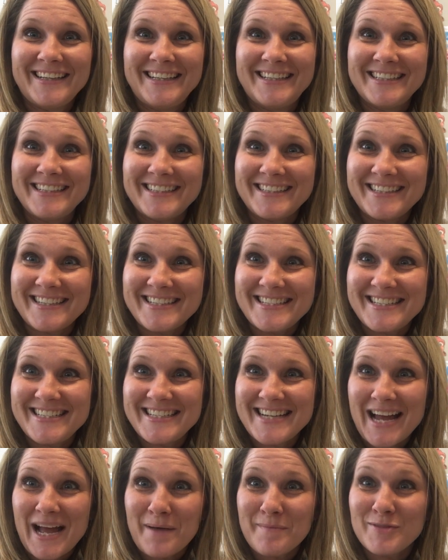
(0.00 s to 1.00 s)
Good
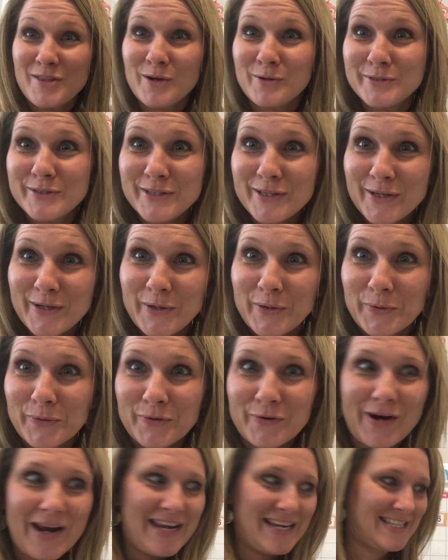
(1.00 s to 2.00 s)
job. Those look
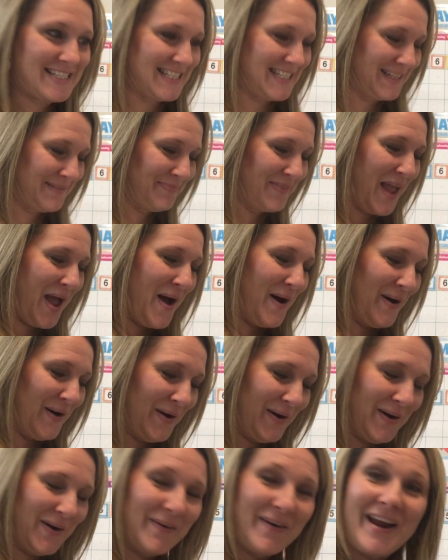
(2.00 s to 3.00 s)
great.
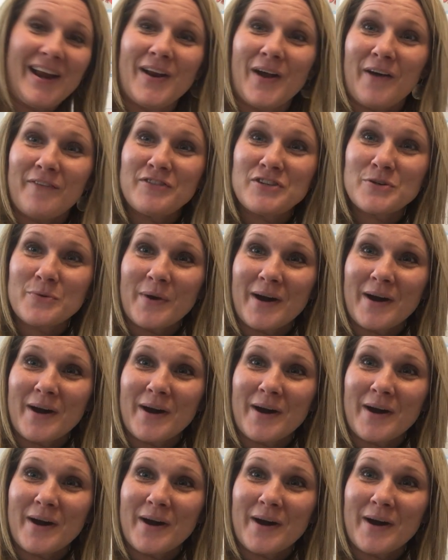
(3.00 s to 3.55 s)
All right, off to